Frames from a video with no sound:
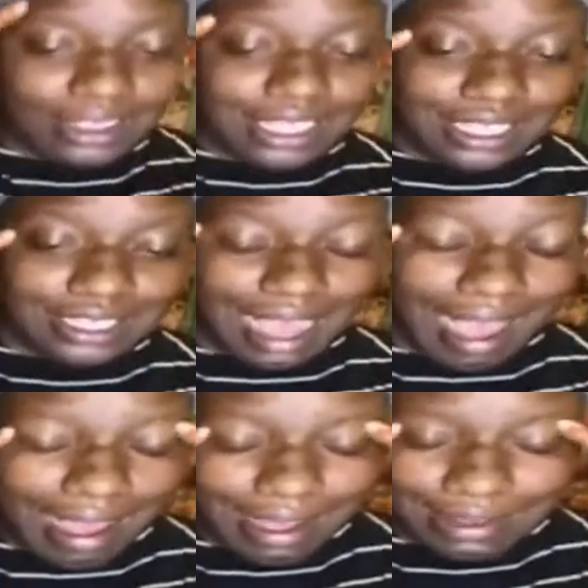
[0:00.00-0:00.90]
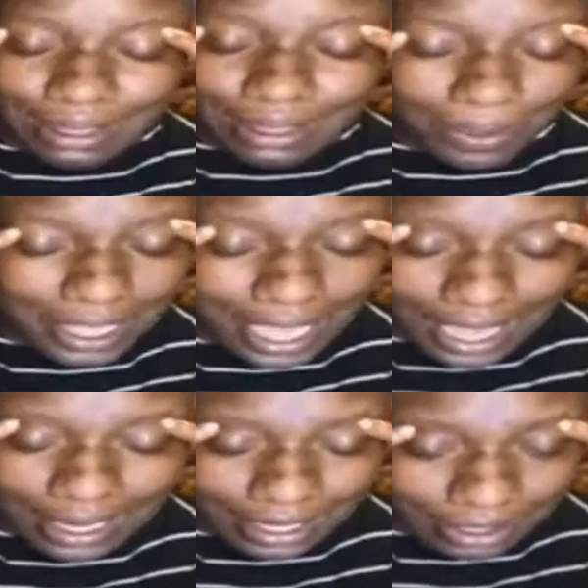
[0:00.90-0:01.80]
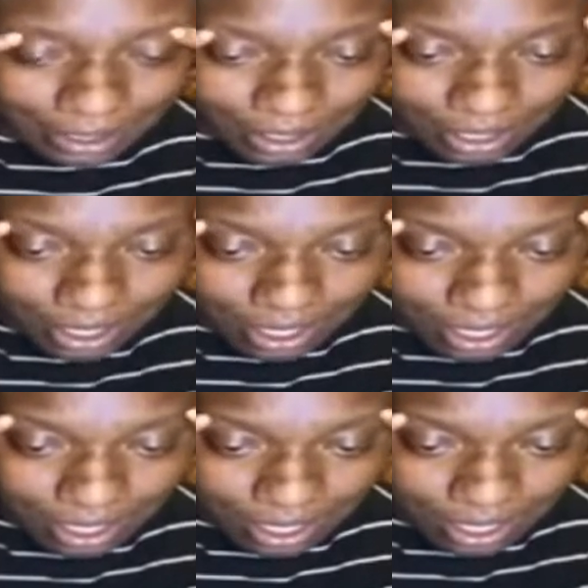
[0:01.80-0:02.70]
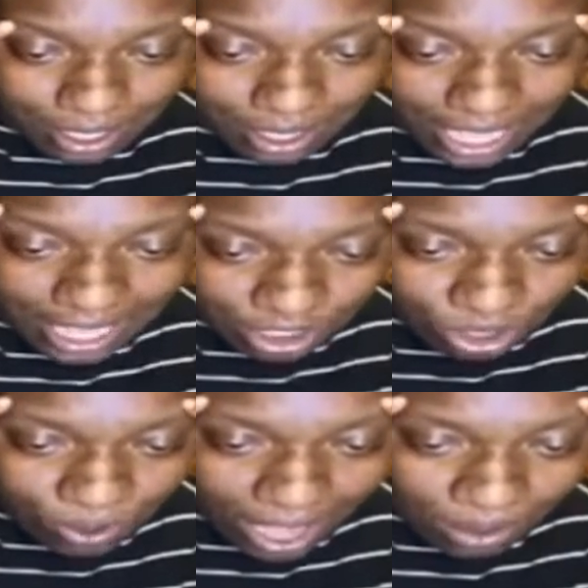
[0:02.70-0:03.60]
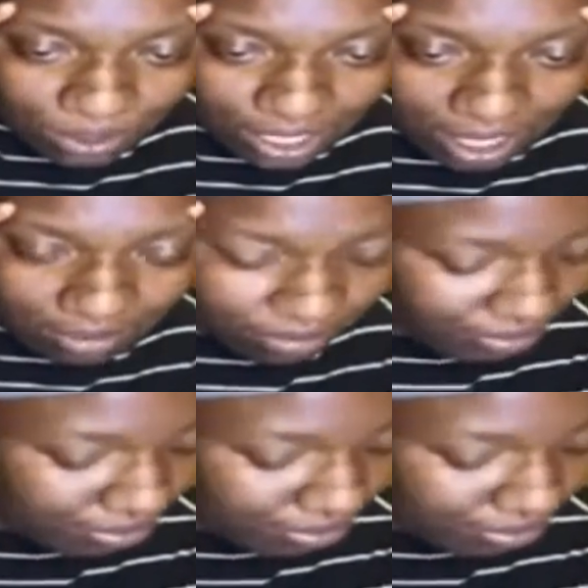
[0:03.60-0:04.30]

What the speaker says: these eyes that we got here. They cut your hours off.